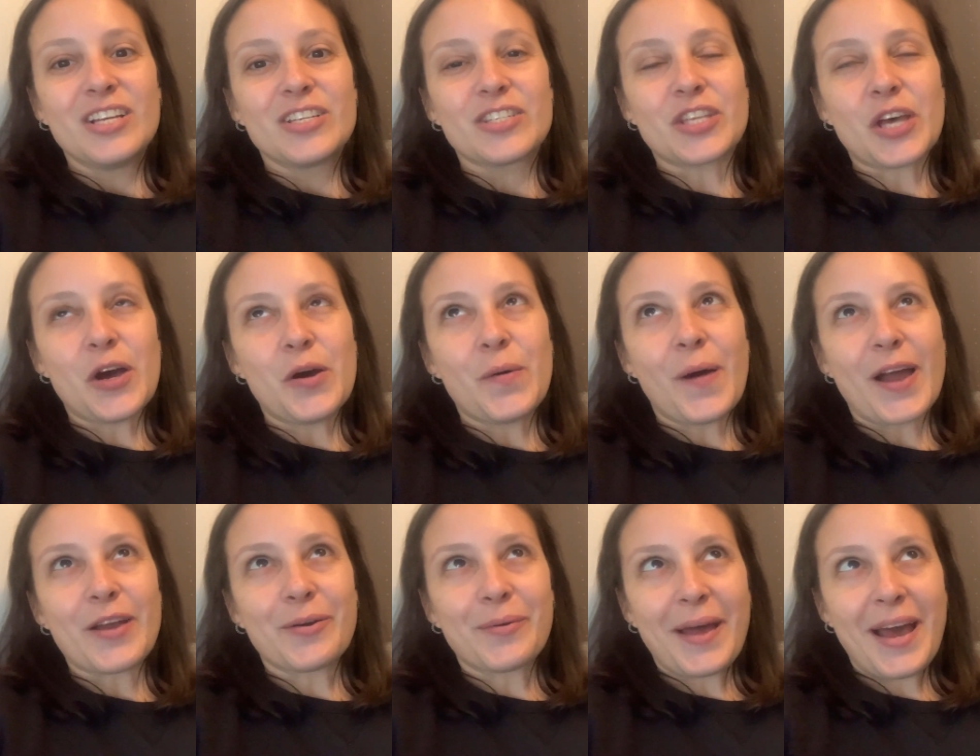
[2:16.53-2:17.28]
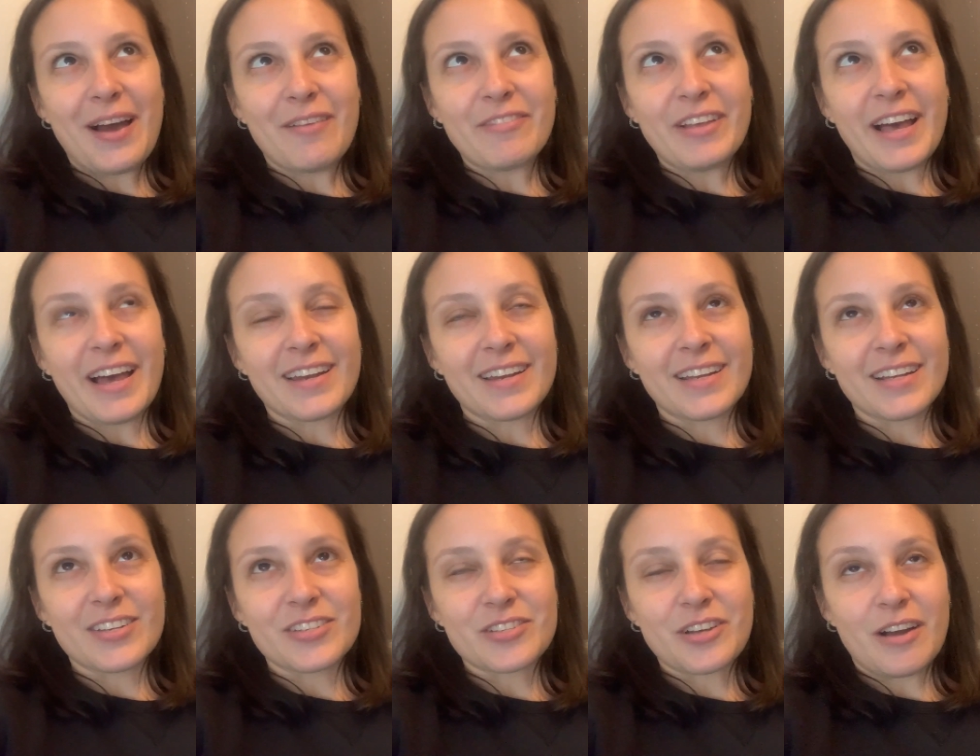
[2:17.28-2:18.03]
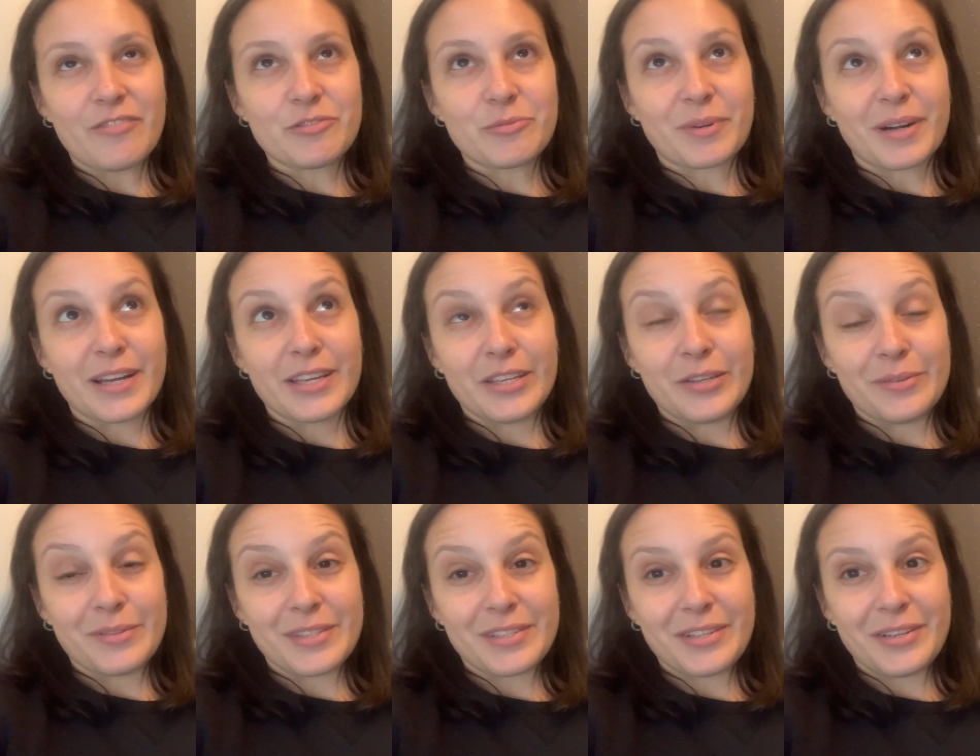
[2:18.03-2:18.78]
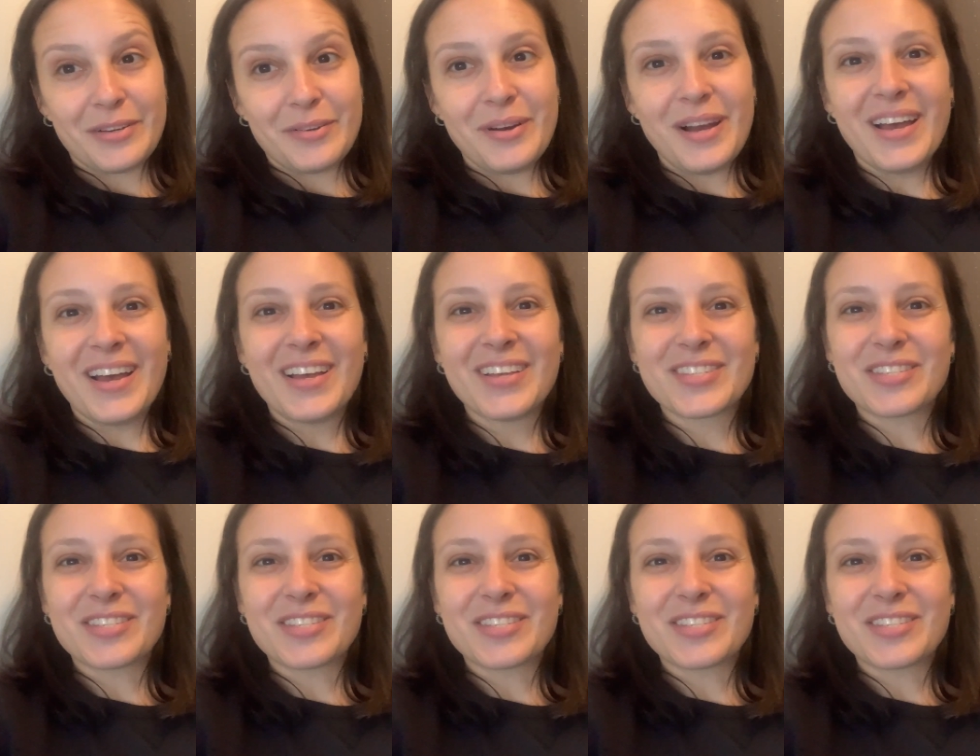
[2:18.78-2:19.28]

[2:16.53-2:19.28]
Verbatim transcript: So I don't have the editing software I used to.